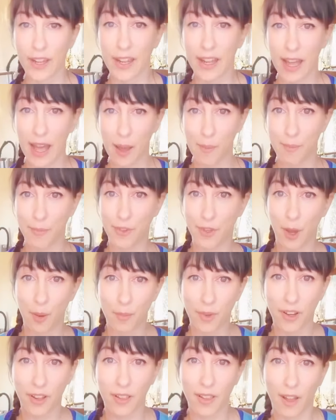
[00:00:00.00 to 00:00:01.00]
abdominal
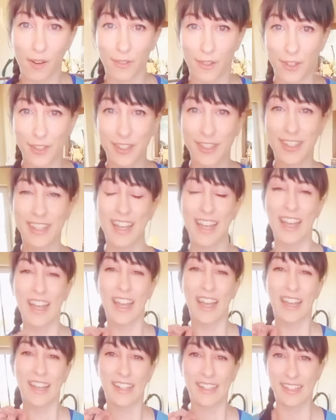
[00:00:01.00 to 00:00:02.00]
lovers,
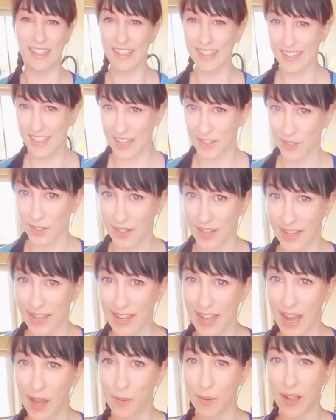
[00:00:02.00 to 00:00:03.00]
this Saturday I
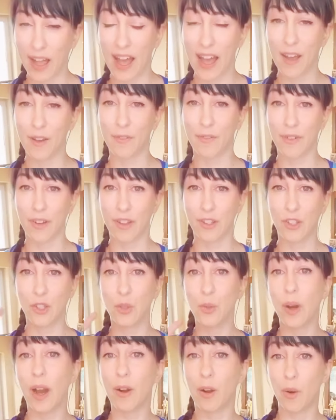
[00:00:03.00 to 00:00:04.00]
will have a
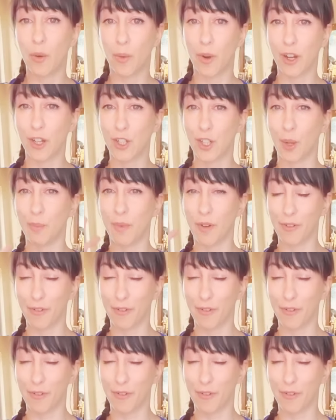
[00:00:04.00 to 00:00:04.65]
2-hour workshop,